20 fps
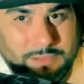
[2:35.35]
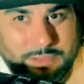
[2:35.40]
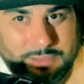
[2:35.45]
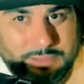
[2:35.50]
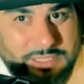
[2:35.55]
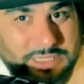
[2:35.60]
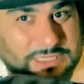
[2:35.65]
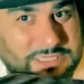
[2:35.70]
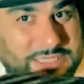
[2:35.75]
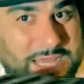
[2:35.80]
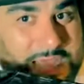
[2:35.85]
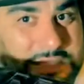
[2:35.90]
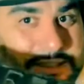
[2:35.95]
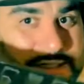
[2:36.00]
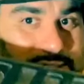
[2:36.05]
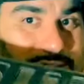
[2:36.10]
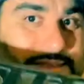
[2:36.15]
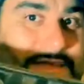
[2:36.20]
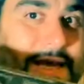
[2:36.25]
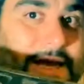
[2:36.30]
This is actually
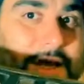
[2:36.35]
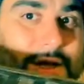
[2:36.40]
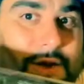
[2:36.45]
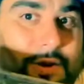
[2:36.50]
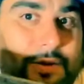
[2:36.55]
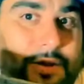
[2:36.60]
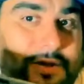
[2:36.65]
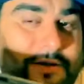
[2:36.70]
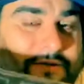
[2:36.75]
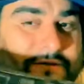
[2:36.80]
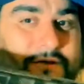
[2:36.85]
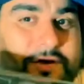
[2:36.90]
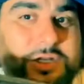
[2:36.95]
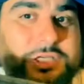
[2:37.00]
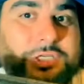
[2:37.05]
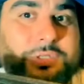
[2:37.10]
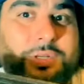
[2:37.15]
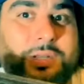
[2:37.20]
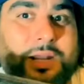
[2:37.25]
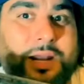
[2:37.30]
the second unit. The
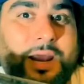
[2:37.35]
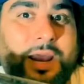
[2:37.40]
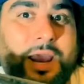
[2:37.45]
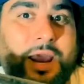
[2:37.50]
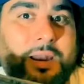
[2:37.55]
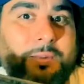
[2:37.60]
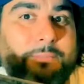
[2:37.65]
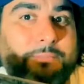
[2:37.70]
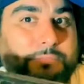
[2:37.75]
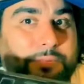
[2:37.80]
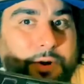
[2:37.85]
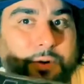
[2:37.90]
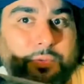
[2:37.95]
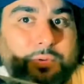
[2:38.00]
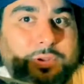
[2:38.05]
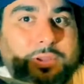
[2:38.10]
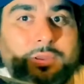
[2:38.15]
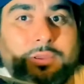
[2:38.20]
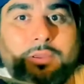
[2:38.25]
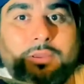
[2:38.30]
first unit I had
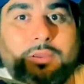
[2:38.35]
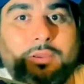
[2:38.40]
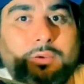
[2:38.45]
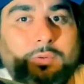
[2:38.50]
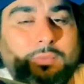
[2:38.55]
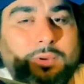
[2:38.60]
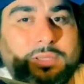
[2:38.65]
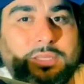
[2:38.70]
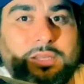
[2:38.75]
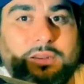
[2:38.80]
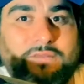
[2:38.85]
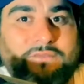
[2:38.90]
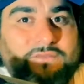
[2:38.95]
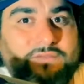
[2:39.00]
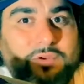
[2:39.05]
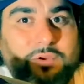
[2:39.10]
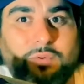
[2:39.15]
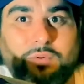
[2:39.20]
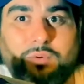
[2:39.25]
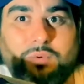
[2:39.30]
broke within a
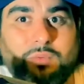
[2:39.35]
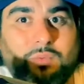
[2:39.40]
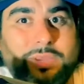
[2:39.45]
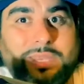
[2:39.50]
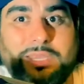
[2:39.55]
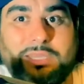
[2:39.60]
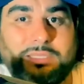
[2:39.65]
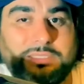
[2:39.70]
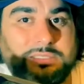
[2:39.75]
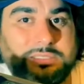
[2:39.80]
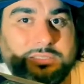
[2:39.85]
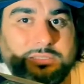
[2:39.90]
few weeks.